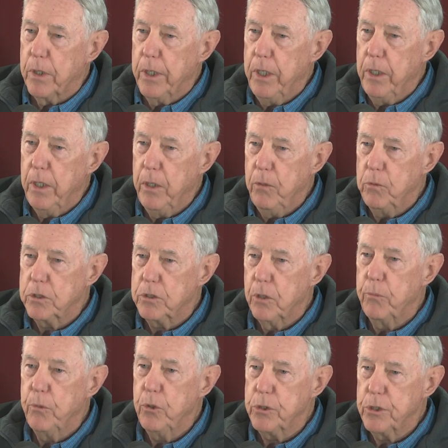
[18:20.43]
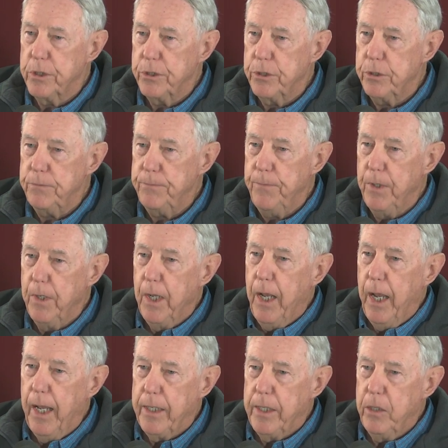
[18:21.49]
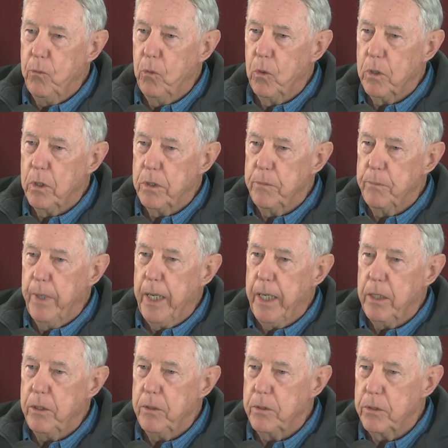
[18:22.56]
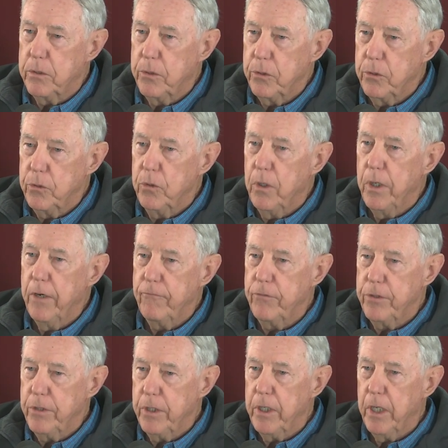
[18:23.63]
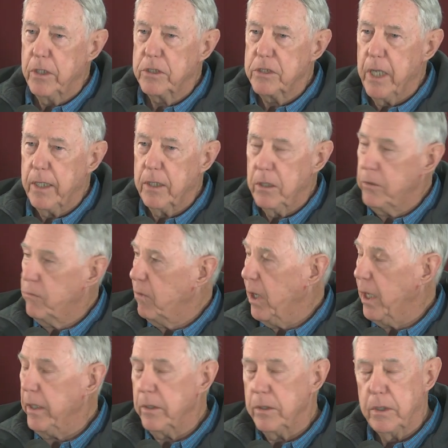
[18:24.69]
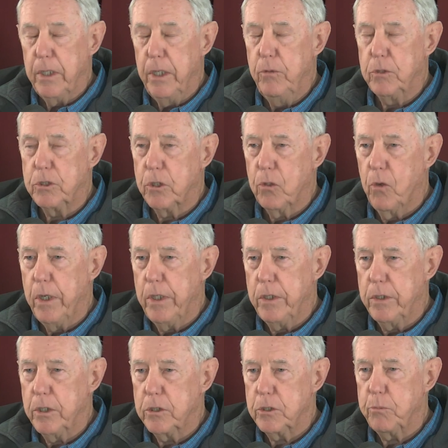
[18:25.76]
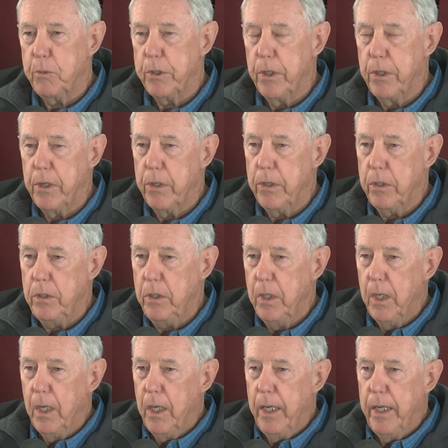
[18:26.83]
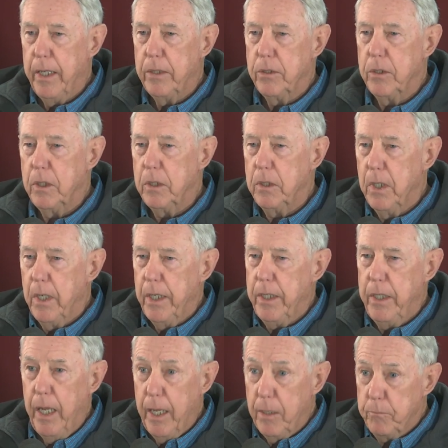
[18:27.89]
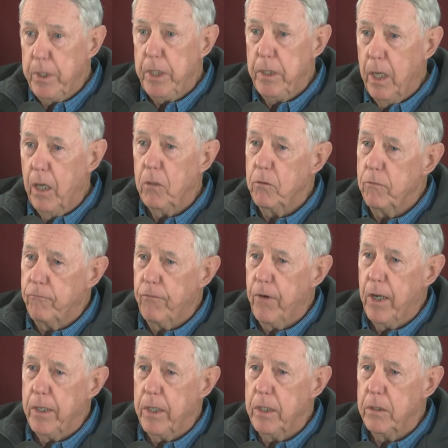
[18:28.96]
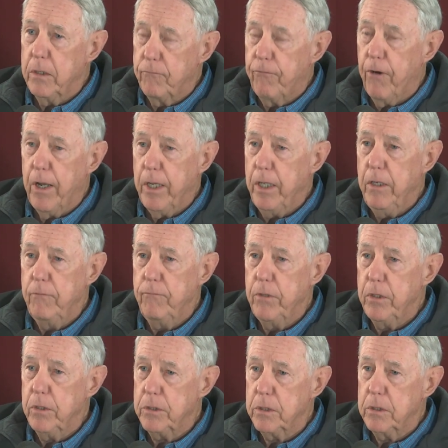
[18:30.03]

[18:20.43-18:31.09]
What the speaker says: He was a musician, and he wanted the band to do everything exactly right. He was a great disciplinarian, and he had me down on Friday evenings